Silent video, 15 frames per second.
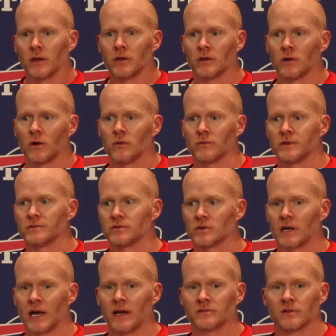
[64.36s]
you know, these are
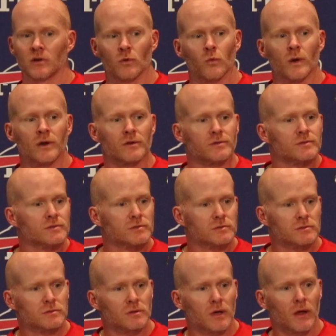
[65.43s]
guys that are
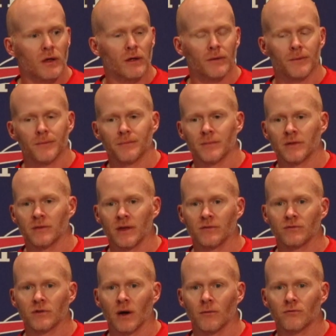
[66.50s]
winners, um, and
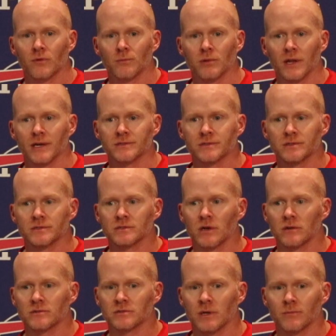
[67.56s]
they've come from places.
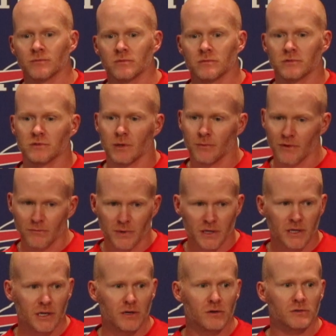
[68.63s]
Some some have
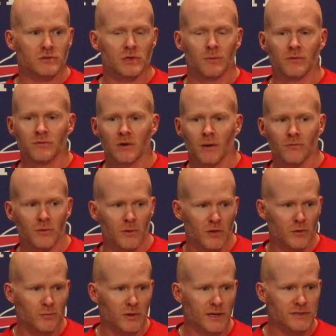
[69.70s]
been here, some have come from
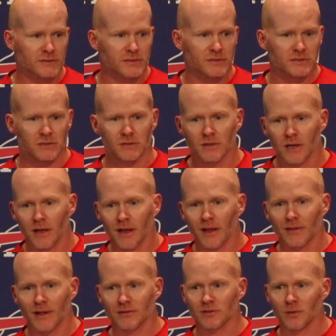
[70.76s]
other places, and
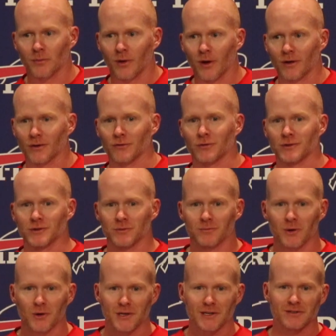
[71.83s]
that's the part of when you're
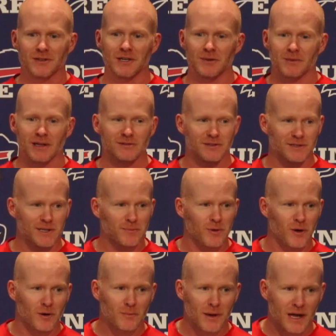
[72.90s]
building a team. That's the neat
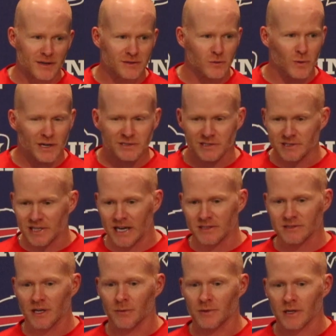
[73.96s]
part about it. To watch these
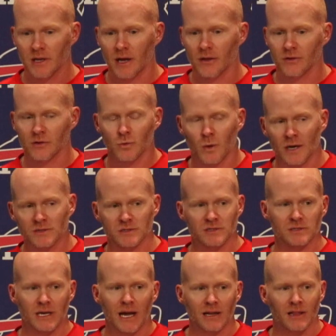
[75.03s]
guys come together. You watch the
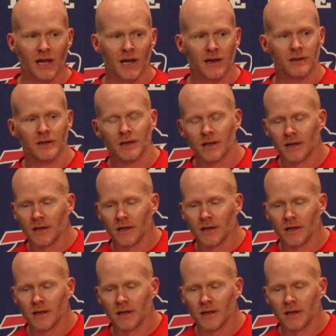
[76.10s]
sideline